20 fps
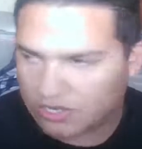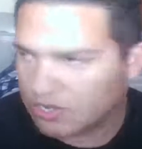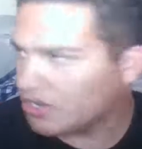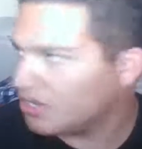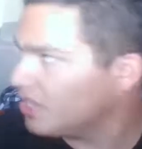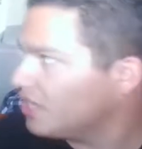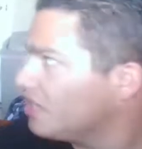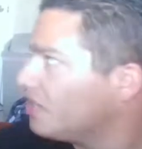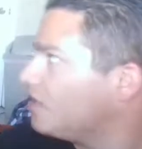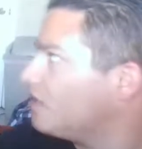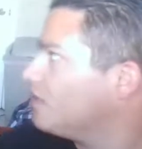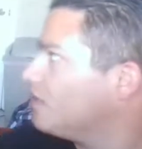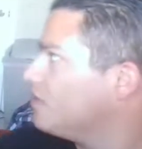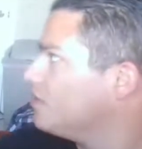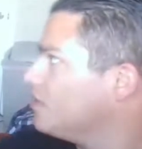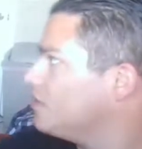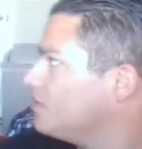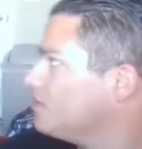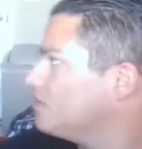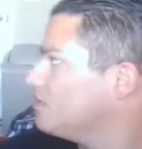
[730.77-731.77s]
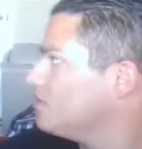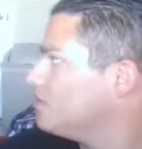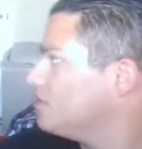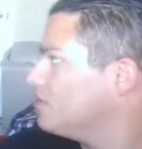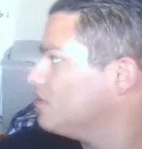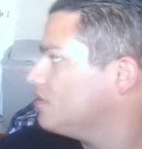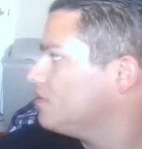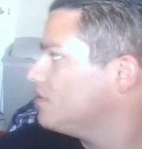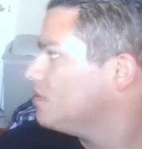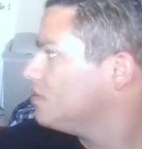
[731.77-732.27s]
turn it on.
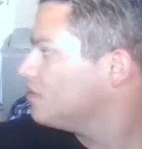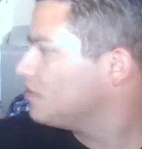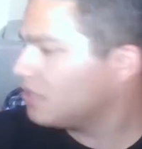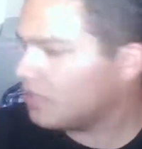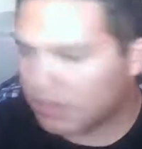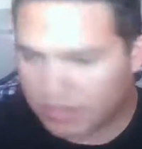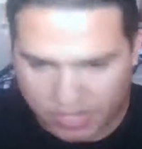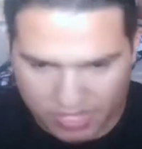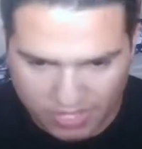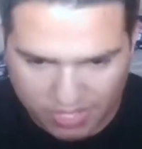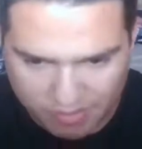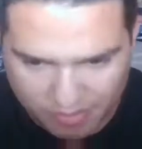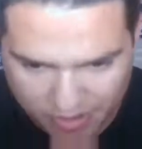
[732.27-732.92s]
Okay, there